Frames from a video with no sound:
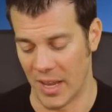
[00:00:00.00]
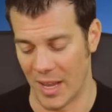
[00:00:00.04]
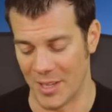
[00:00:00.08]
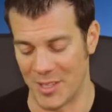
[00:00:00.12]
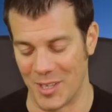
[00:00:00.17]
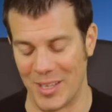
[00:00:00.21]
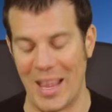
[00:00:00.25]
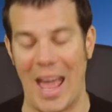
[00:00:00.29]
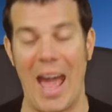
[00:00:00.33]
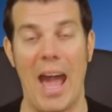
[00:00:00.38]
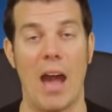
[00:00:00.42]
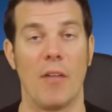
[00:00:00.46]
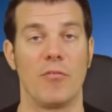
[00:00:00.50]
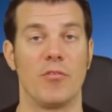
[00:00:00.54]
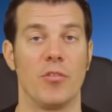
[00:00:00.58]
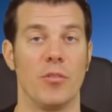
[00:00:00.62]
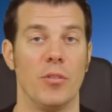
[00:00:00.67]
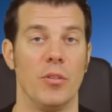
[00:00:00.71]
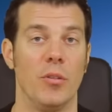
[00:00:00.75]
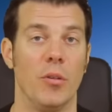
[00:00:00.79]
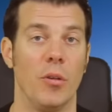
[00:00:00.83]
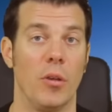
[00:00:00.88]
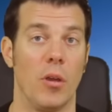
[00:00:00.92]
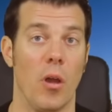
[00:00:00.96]
It's an
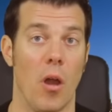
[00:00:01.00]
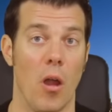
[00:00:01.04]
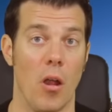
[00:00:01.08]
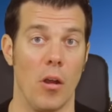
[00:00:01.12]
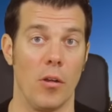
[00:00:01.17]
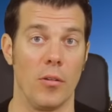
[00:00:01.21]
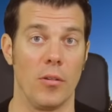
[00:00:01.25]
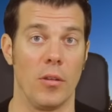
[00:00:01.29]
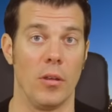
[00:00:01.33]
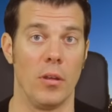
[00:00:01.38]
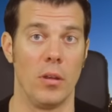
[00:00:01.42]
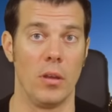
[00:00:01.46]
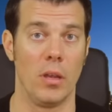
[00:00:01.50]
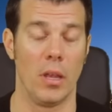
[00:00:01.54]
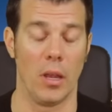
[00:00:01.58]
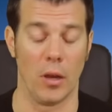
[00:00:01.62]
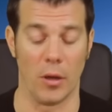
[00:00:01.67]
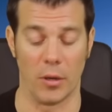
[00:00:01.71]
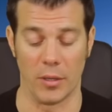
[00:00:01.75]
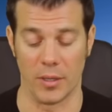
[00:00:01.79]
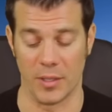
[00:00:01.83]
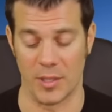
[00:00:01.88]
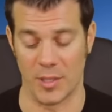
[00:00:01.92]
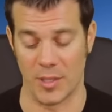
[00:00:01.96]
afternoon card
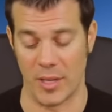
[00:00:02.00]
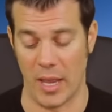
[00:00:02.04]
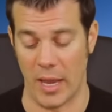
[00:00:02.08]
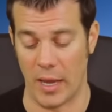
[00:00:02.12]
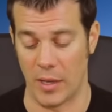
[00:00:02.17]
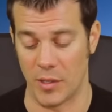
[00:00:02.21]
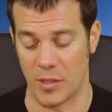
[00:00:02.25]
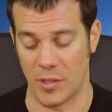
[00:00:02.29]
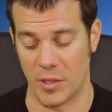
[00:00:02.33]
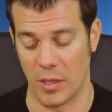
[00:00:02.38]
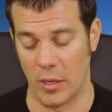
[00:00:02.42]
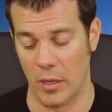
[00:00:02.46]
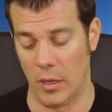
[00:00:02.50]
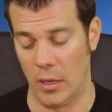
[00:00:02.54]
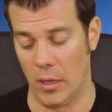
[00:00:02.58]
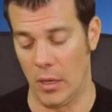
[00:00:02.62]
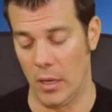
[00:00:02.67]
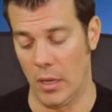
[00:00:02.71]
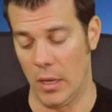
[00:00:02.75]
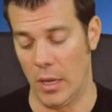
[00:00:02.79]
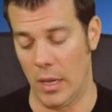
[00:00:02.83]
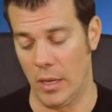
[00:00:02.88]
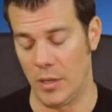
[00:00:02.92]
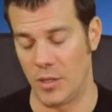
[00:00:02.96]
here in the States.
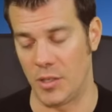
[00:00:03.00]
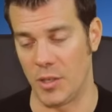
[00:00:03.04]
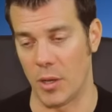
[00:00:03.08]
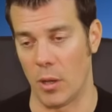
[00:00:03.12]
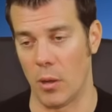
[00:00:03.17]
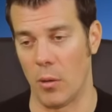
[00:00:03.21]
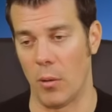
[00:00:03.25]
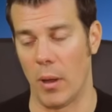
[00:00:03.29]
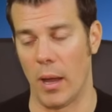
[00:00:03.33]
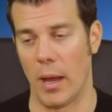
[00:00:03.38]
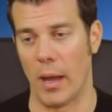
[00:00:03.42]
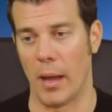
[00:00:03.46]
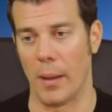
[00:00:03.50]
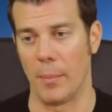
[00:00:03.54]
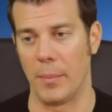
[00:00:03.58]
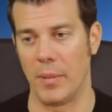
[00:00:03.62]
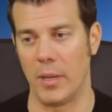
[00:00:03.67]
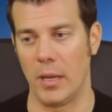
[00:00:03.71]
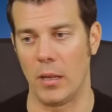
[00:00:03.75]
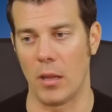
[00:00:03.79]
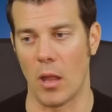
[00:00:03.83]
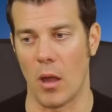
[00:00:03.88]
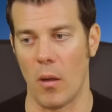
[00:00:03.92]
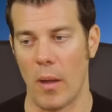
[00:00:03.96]
So,
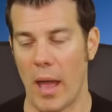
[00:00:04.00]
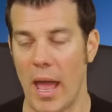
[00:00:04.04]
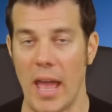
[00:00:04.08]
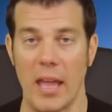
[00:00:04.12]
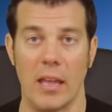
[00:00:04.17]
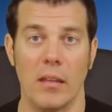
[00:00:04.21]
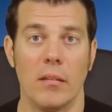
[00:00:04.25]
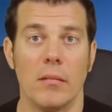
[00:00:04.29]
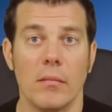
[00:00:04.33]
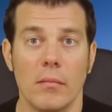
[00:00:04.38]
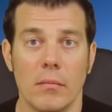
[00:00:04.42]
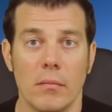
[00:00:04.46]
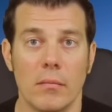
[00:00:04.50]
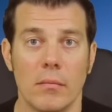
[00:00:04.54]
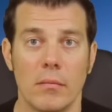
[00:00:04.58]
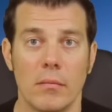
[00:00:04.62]
you know, hey,